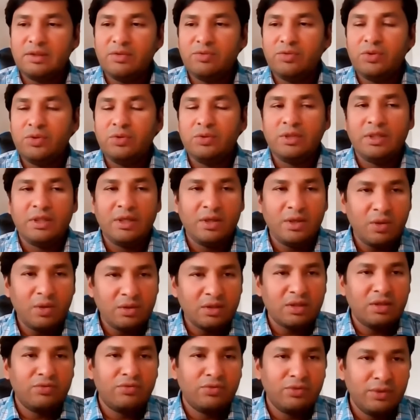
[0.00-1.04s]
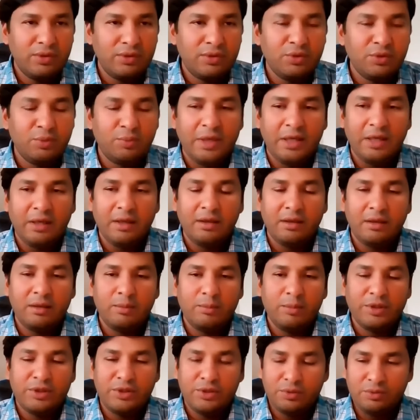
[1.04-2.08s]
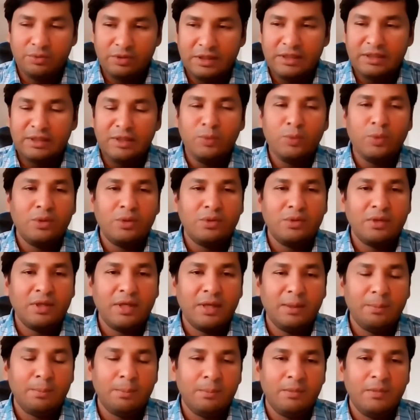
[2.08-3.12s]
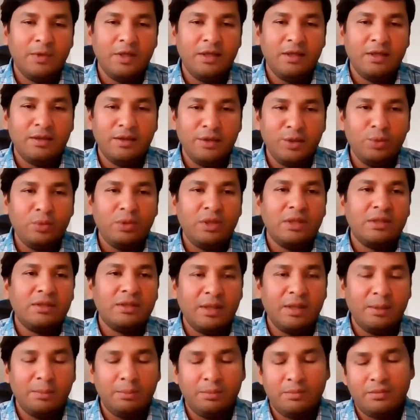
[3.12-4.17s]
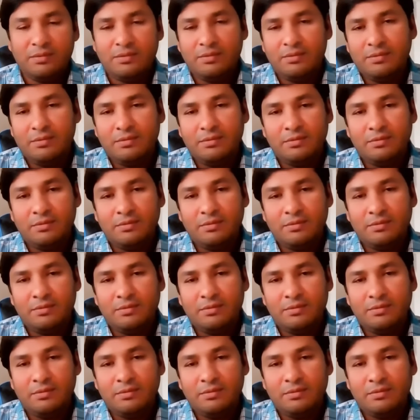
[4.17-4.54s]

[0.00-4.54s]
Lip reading: if you cannot afford to pay but you really want to come, you can come.